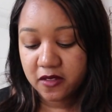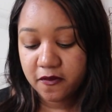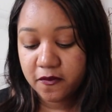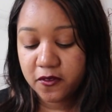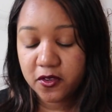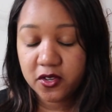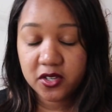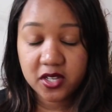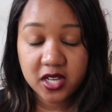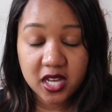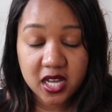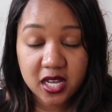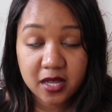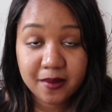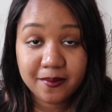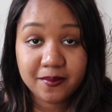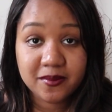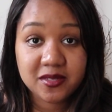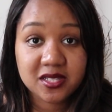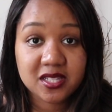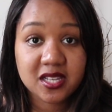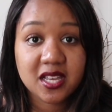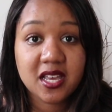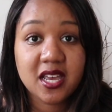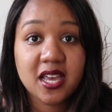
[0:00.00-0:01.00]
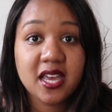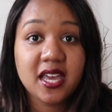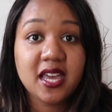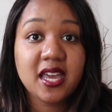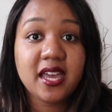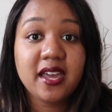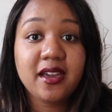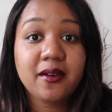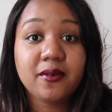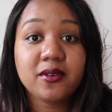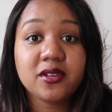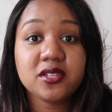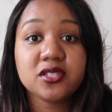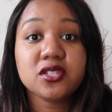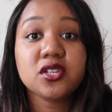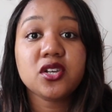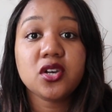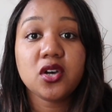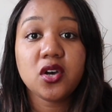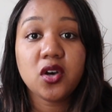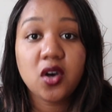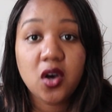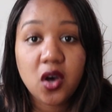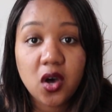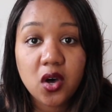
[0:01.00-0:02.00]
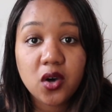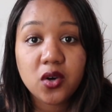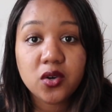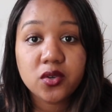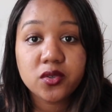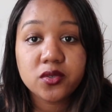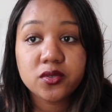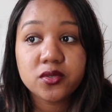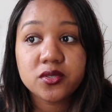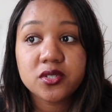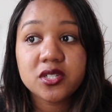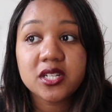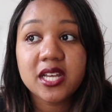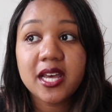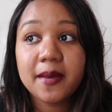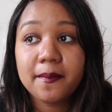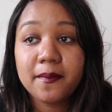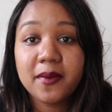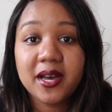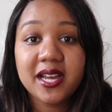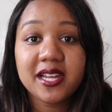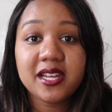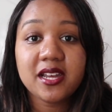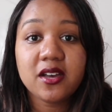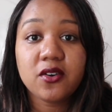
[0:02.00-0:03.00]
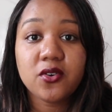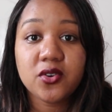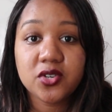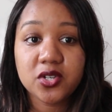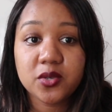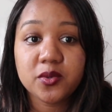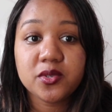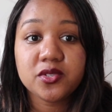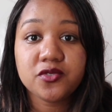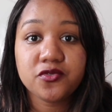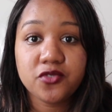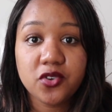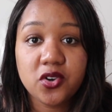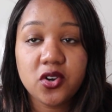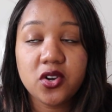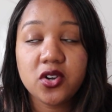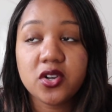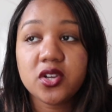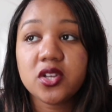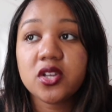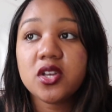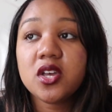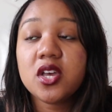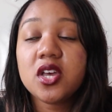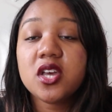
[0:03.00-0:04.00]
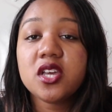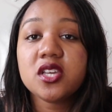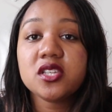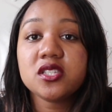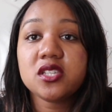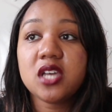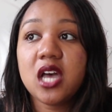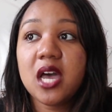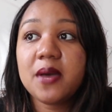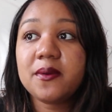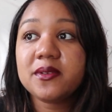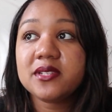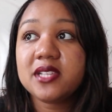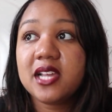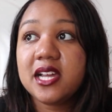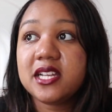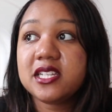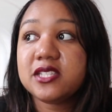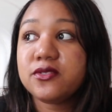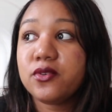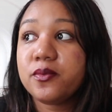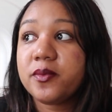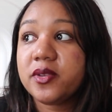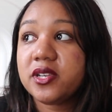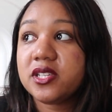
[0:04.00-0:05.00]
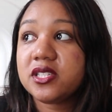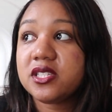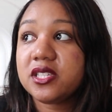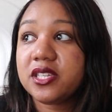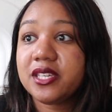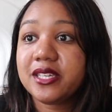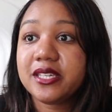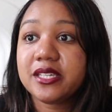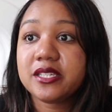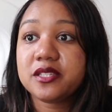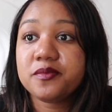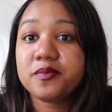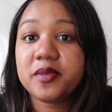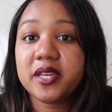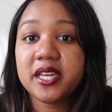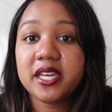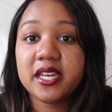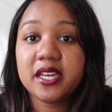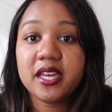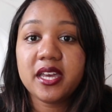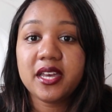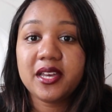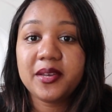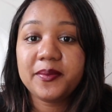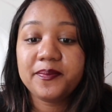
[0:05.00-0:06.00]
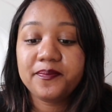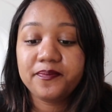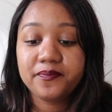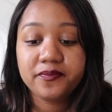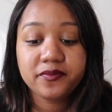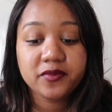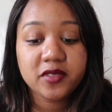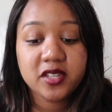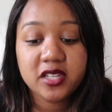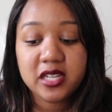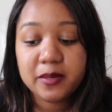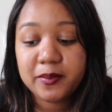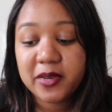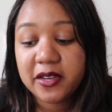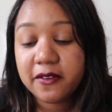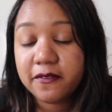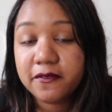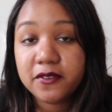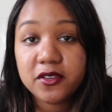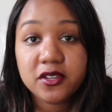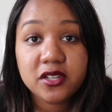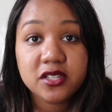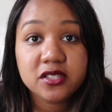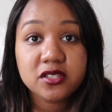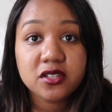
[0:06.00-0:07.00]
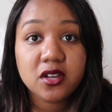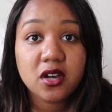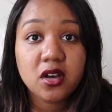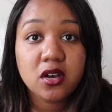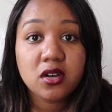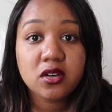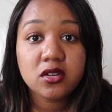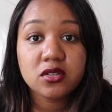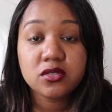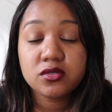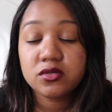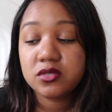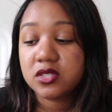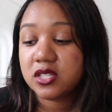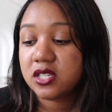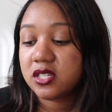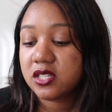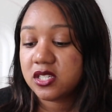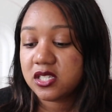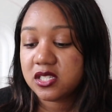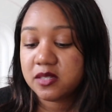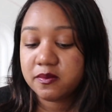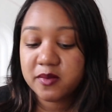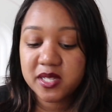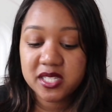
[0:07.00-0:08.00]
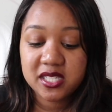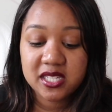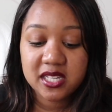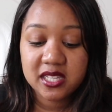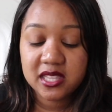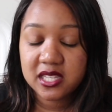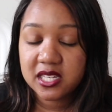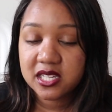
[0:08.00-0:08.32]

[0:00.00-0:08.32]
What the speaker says: Food comes, it was cold and my order was wrong. So I was like to the woman, excuse me, you know, my food is cold, it's missing